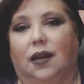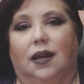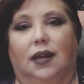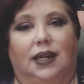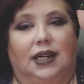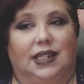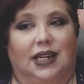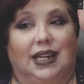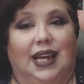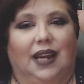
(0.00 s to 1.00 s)
He
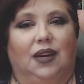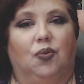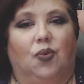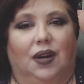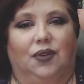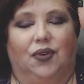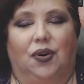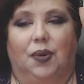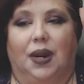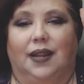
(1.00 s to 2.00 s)
did gain one
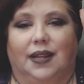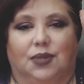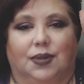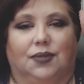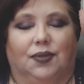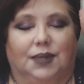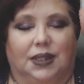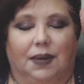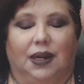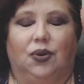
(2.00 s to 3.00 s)
vote, and this was from
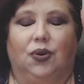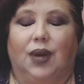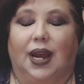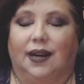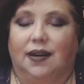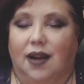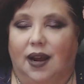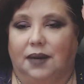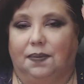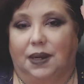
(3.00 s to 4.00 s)
somebody who had
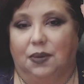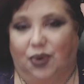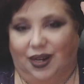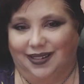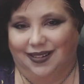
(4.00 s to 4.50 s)
not been present